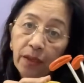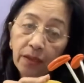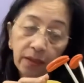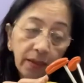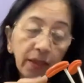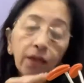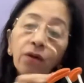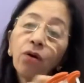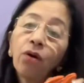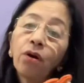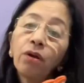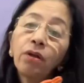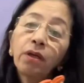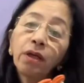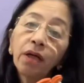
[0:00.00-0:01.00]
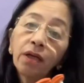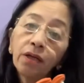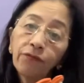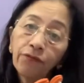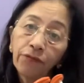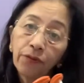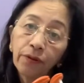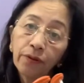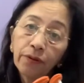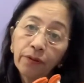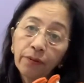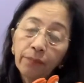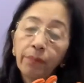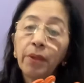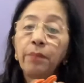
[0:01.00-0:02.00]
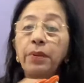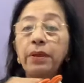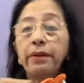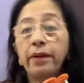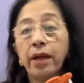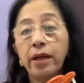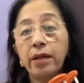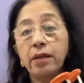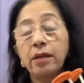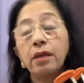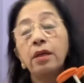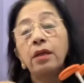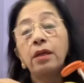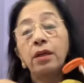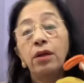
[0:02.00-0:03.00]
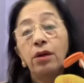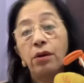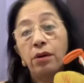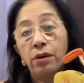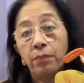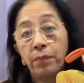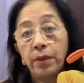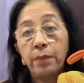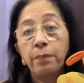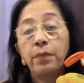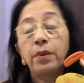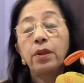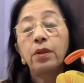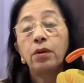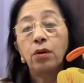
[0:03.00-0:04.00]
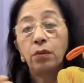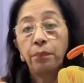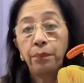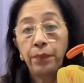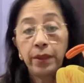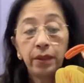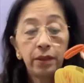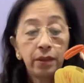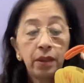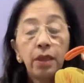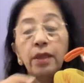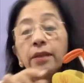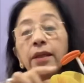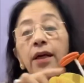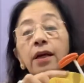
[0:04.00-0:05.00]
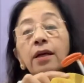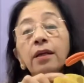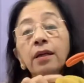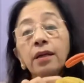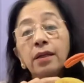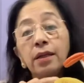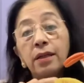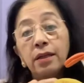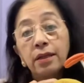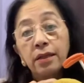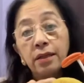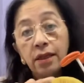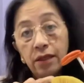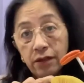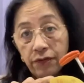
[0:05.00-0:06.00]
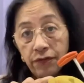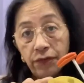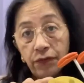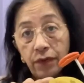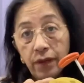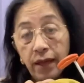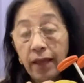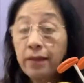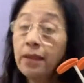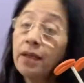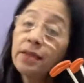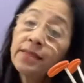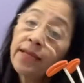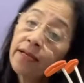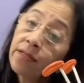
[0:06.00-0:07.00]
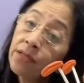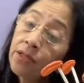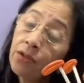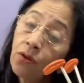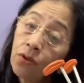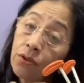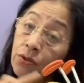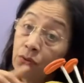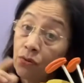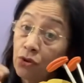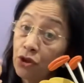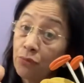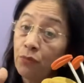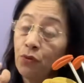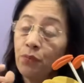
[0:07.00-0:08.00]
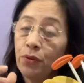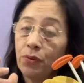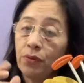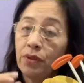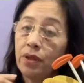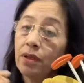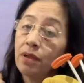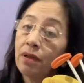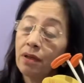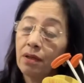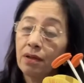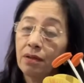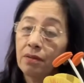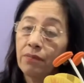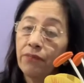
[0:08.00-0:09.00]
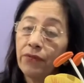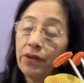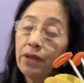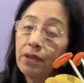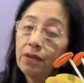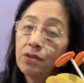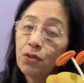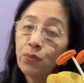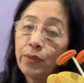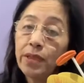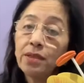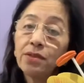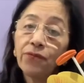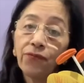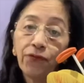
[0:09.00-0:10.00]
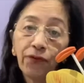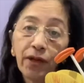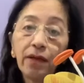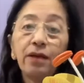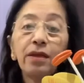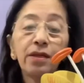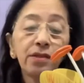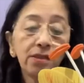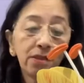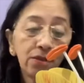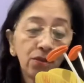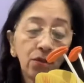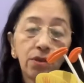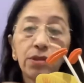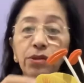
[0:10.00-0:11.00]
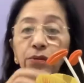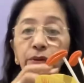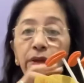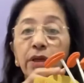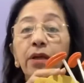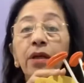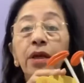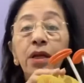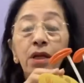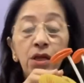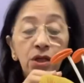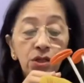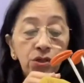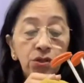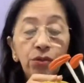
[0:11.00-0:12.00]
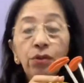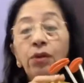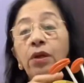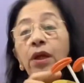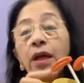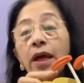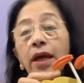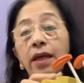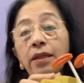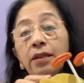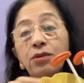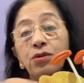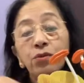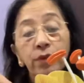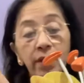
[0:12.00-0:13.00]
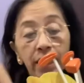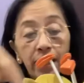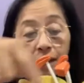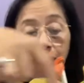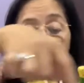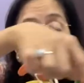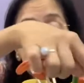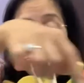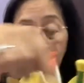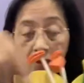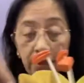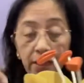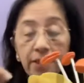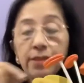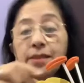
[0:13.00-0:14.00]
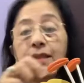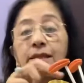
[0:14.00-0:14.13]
They are all colorful, maybe red or purple or pink. They are colorful, and they are scented also. Khushboo bhi hoti hai. Very sweet fragrance is also there. So, and together these